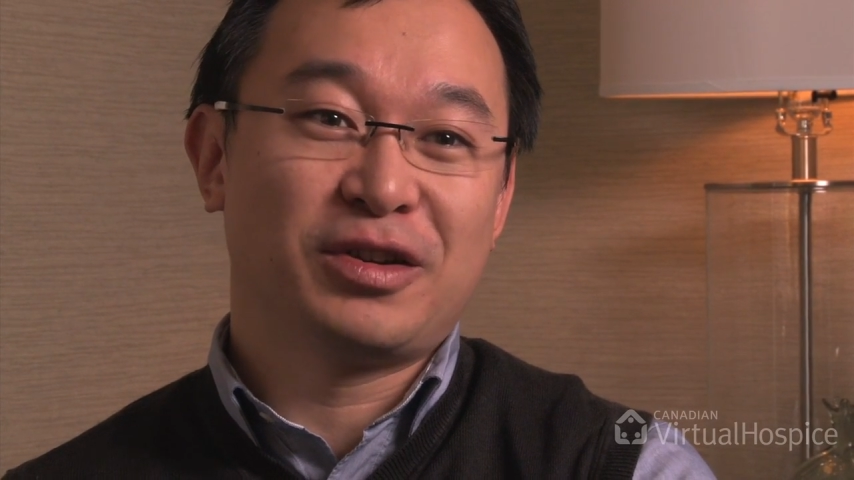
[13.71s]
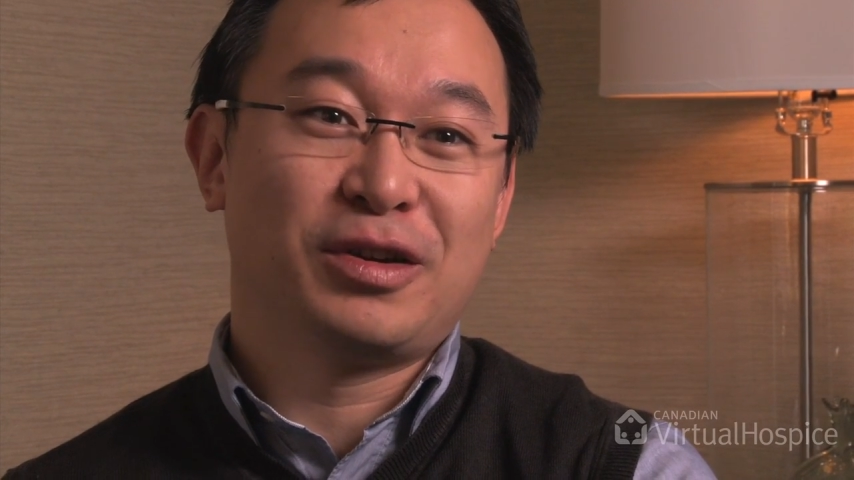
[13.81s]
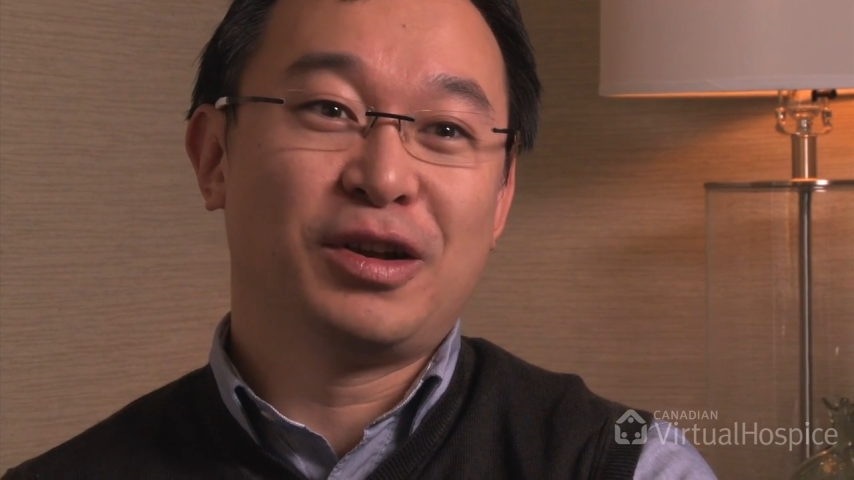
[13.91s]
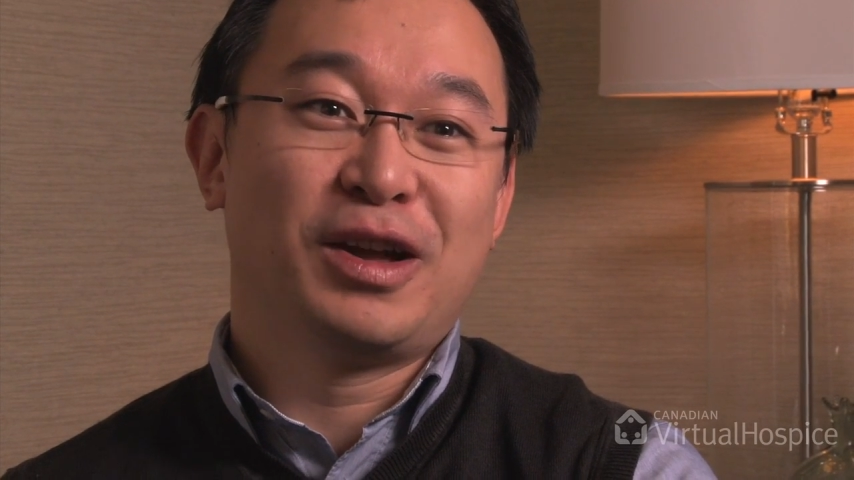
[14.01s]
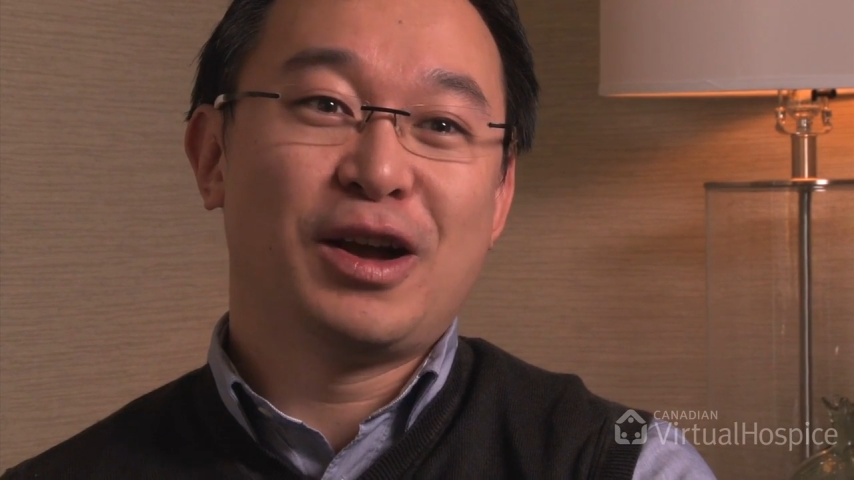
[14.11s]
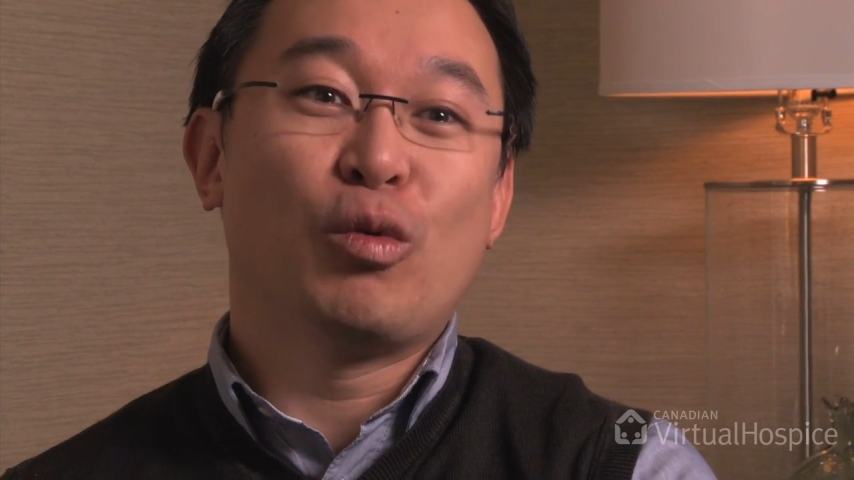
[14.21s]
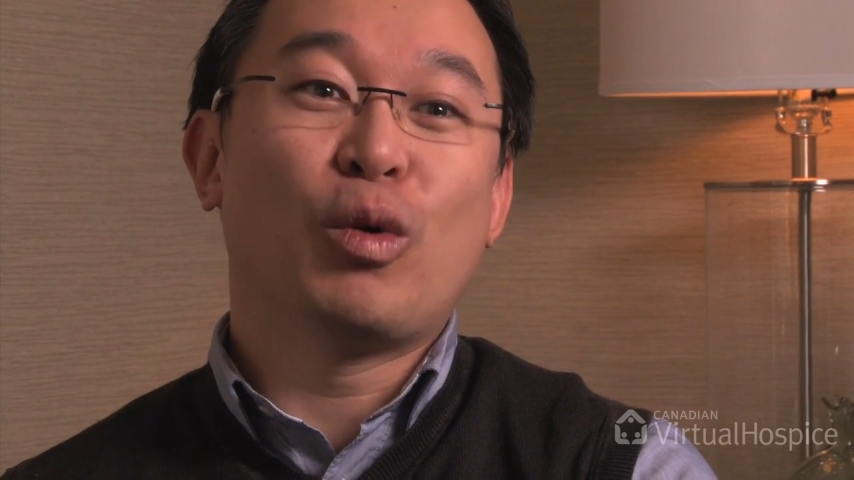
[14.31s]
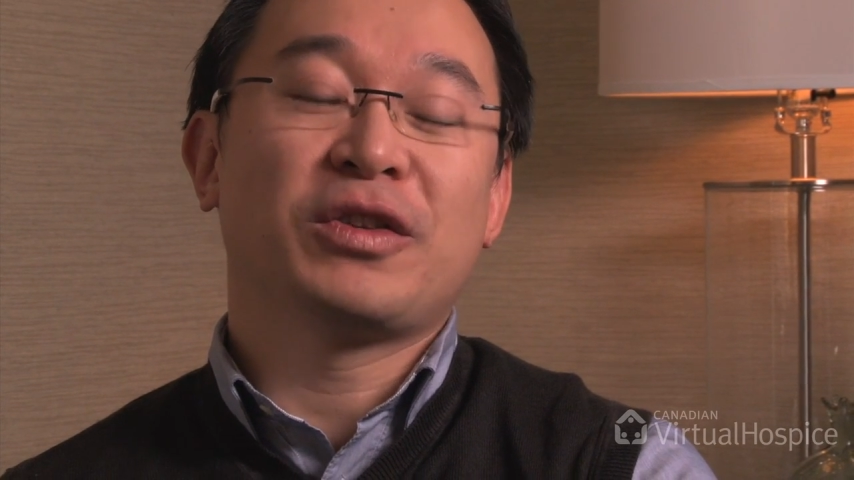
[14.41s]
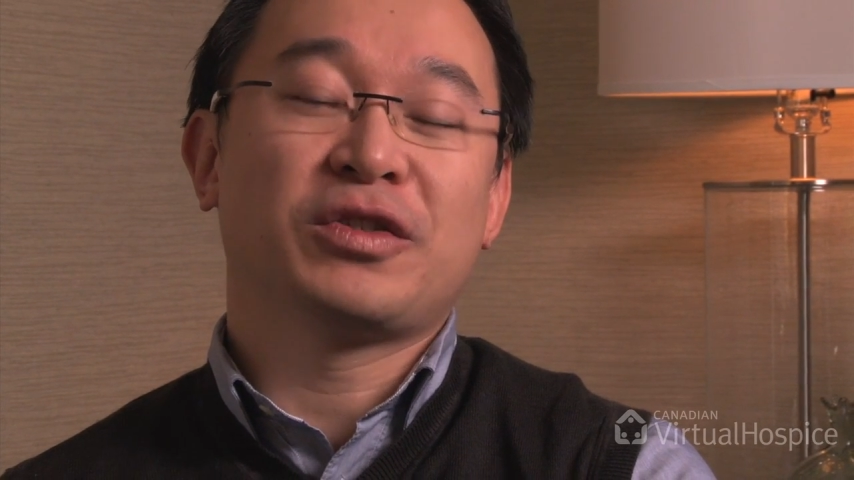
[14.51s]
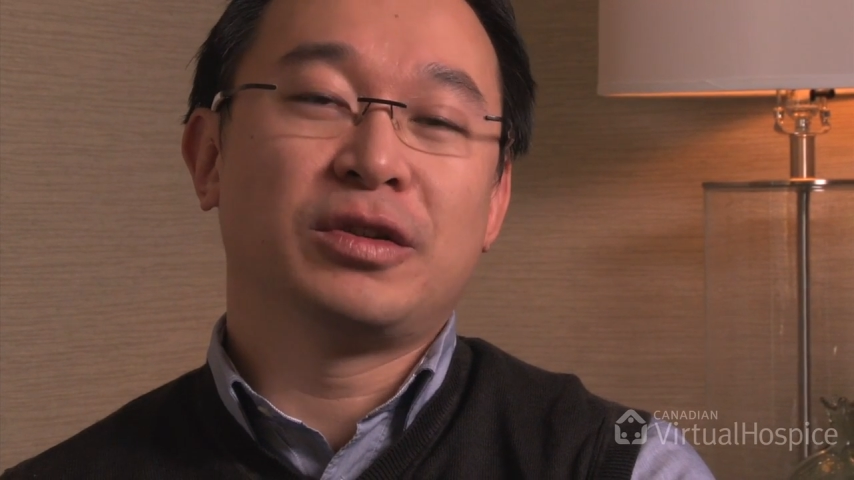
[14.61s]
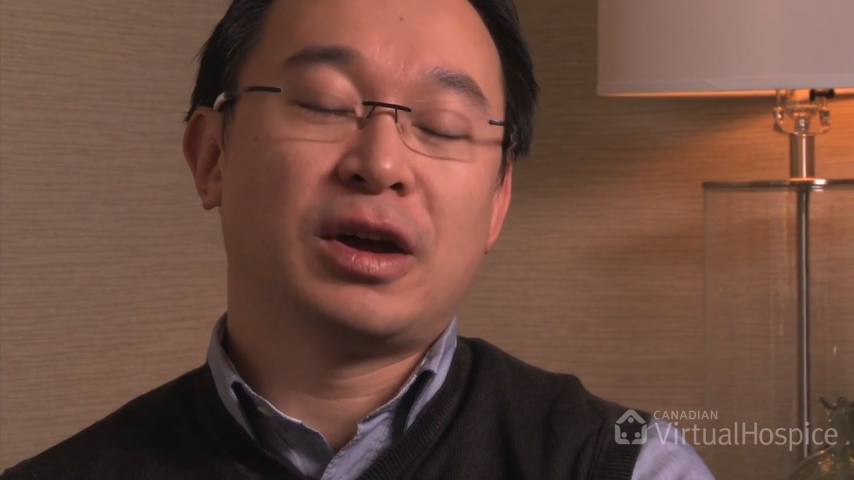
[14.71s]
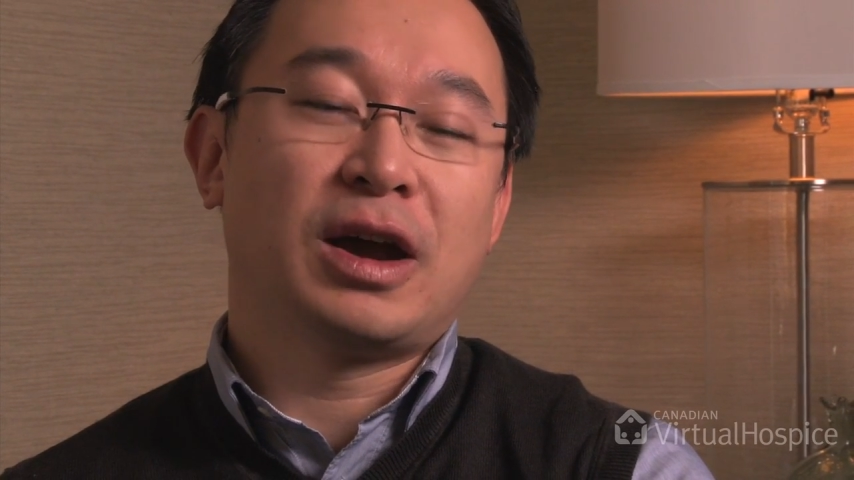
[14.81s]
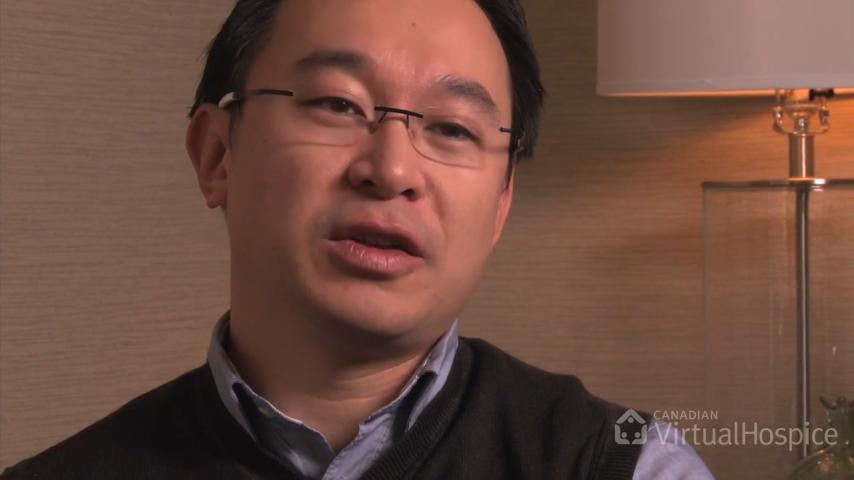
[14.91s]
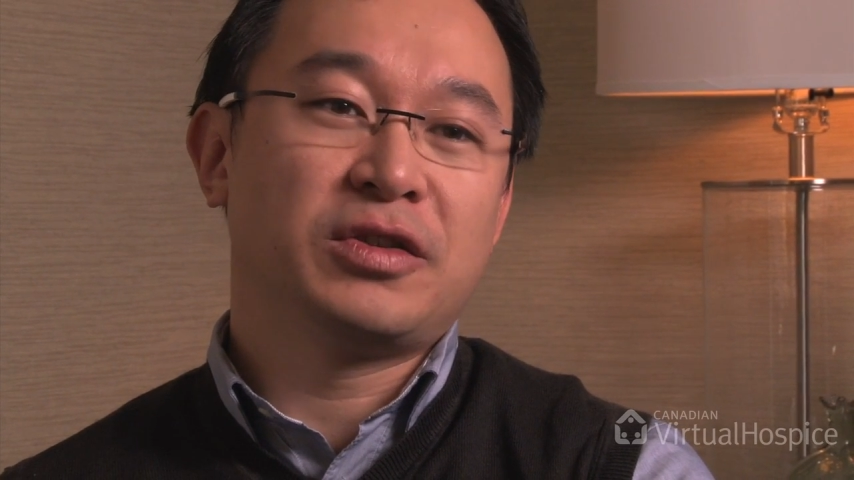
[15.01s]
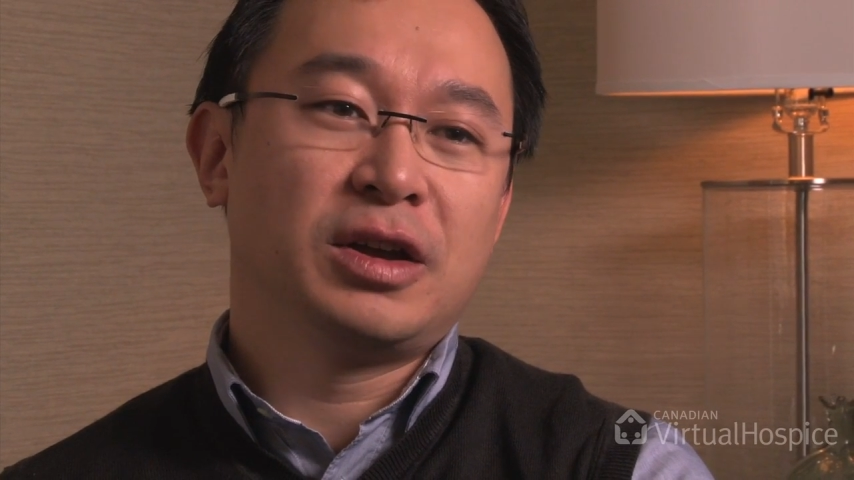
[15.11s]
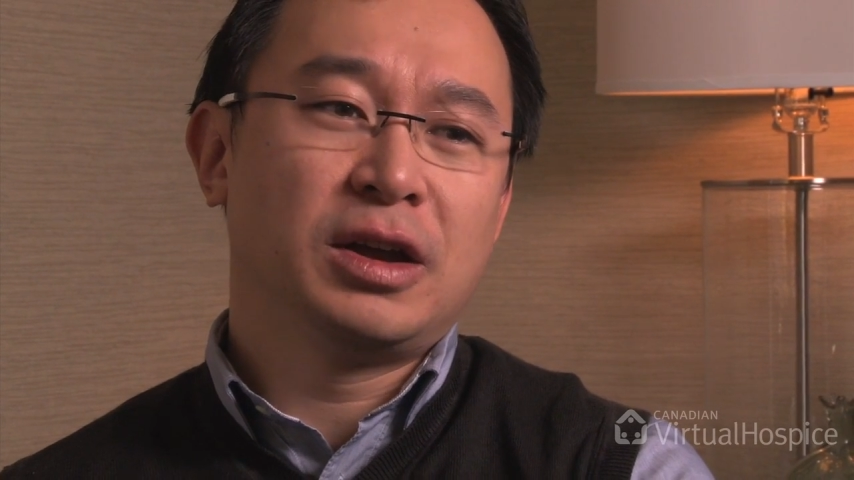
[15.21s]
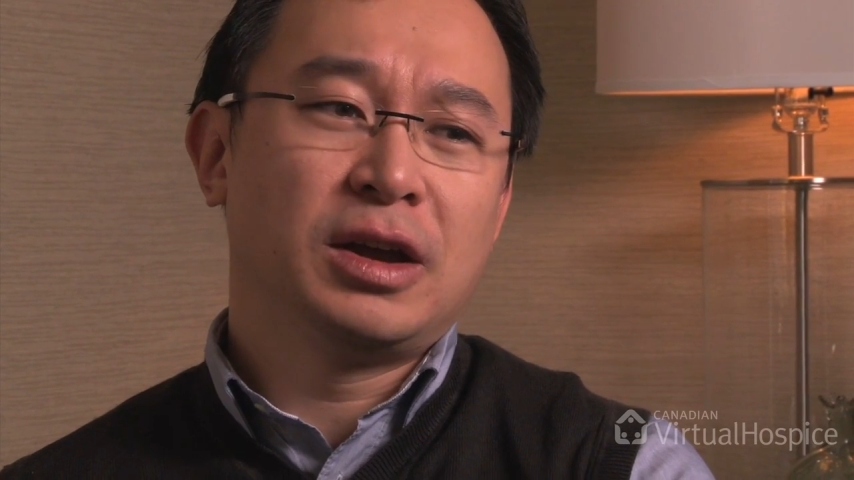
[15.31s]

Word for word: they're westernized.